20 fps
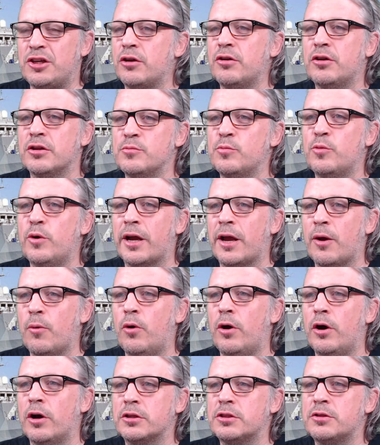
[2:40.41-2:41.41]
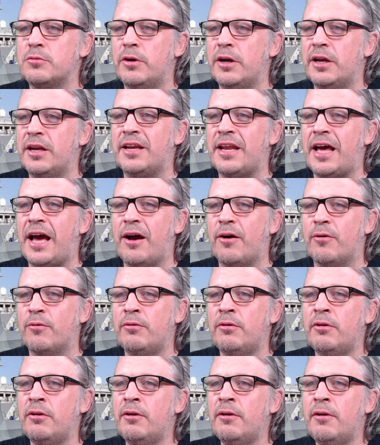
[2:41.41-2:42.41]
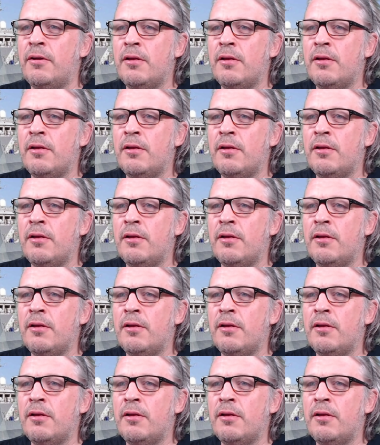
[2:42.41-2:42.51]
joke doesn't work. It works written down,